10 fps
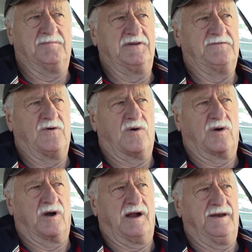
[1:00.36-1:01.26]

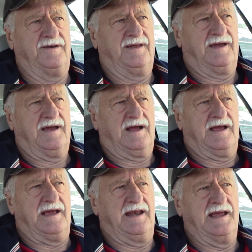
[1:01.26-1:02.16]
before, and
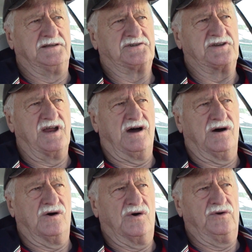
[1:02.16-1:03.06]
it had
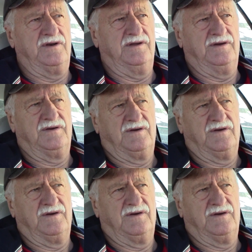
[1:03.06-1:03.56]
snowed